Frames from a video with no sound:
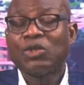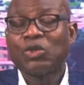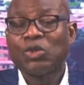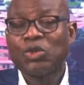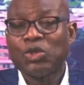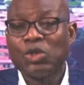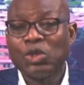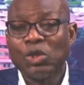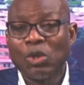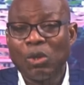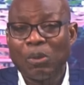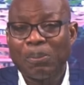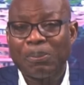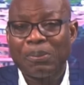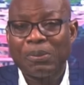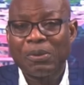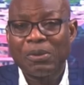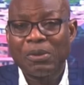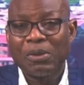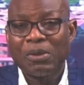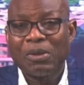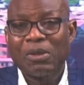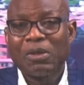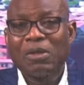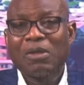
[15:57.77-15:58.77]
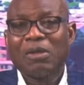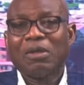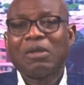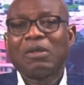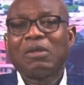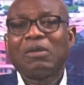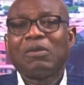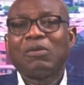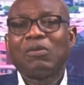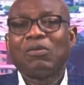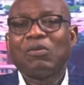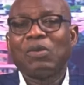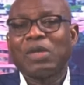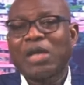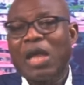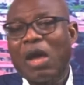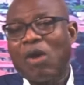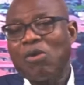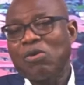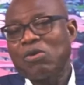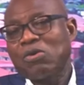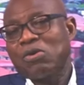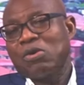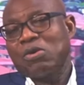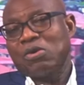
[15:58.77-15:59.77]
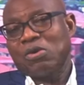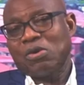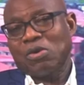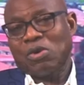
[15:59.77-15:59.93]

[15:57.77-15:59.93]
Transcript: to Europe without